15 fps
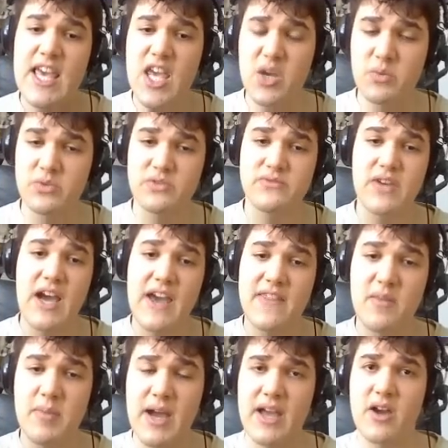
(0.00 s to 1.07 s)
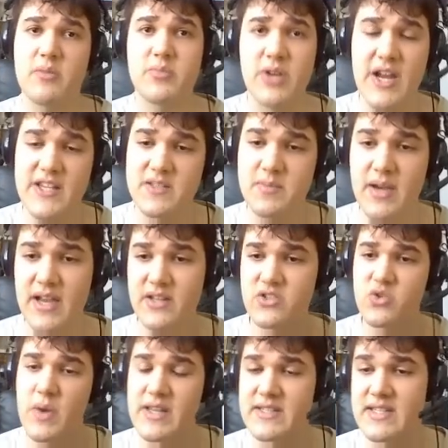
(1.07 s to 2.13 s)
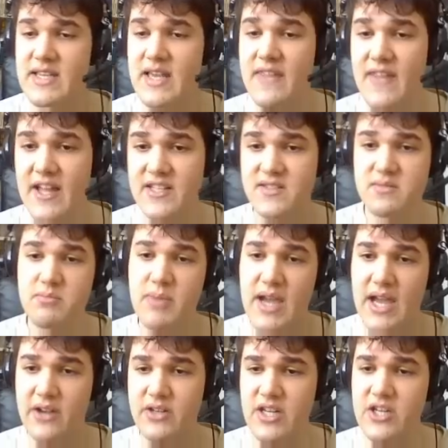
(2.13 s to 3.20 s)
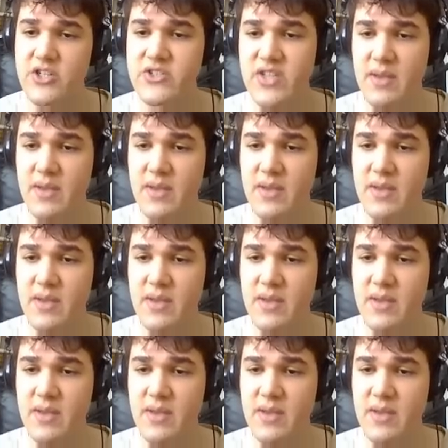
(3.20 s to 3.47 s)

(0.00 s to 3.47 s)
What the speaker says: it will divide the buyout price by 20, and that's buyout each.